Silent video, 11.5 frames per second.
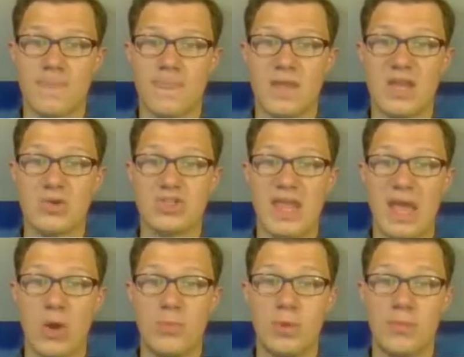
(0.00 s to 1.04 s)
Here's the
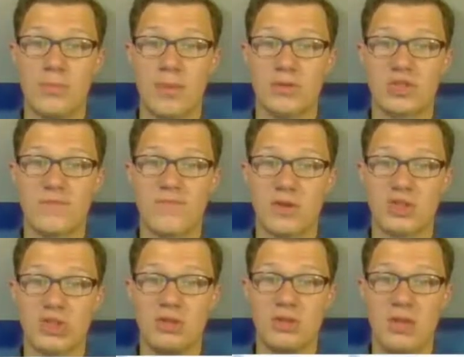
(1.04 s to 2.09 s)
output membership
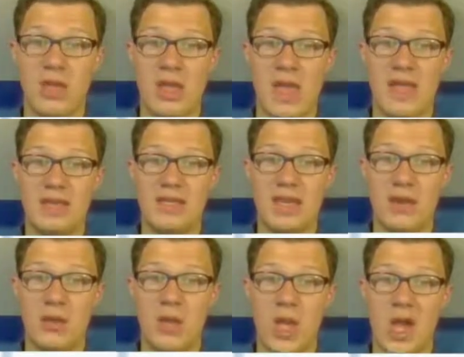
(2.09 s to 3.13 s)
function, and again,
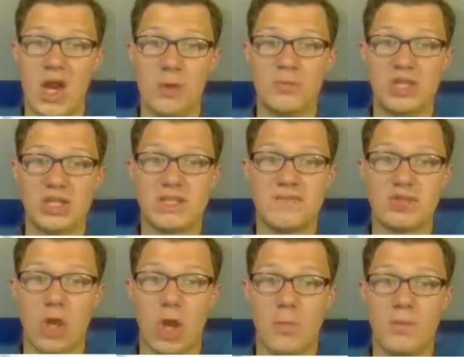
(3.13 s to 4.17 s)
our objective is to
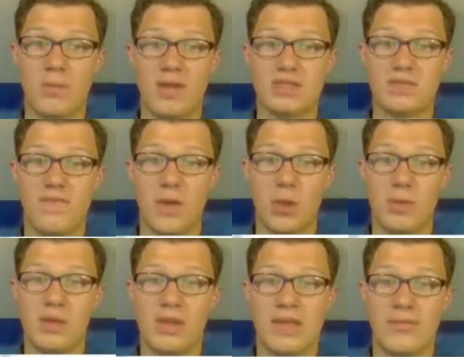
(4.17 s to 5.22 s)
optimize the following
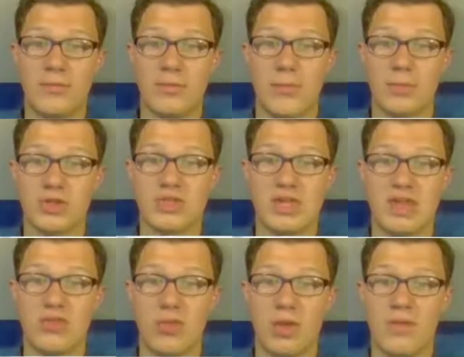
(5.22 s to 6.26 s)
11 parameters,
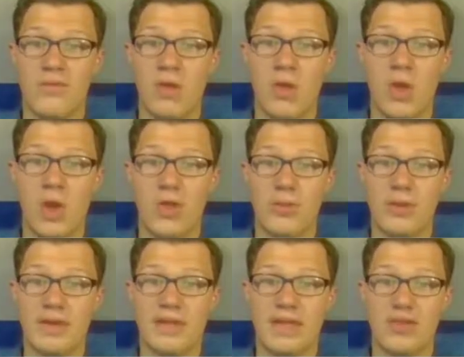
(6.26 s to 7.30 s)
K12, all the way to
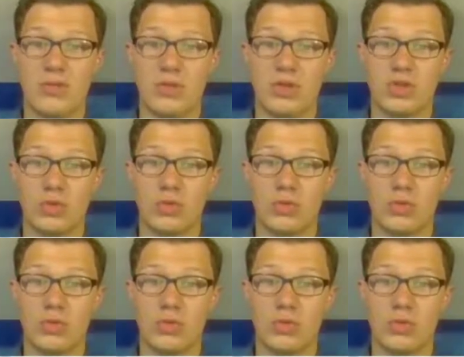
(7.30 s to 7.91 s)
K22.